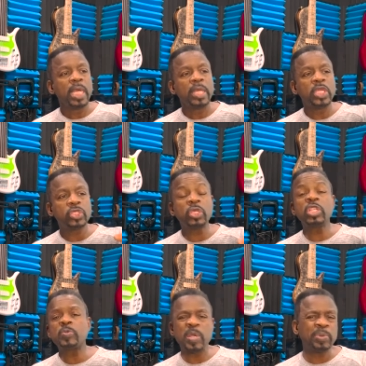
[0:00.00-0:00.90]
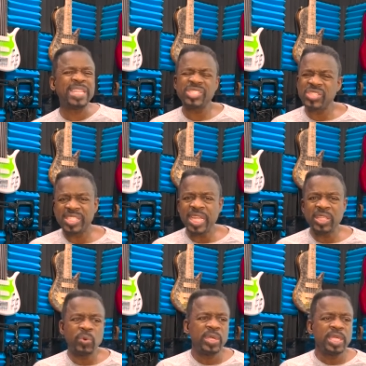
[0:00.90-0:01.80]
And they took these people, let's just say
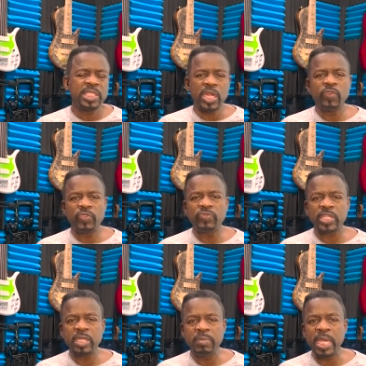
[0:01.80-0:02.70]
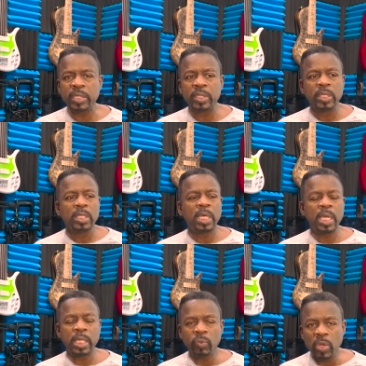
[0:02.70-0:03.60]
there were 10 or 15 men
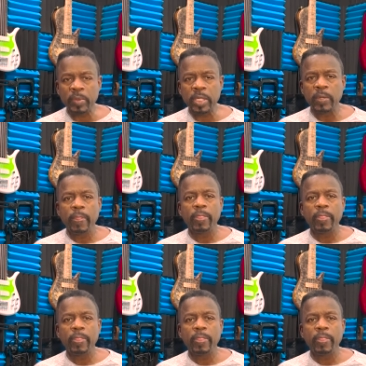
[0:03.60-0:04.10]
uh, and women,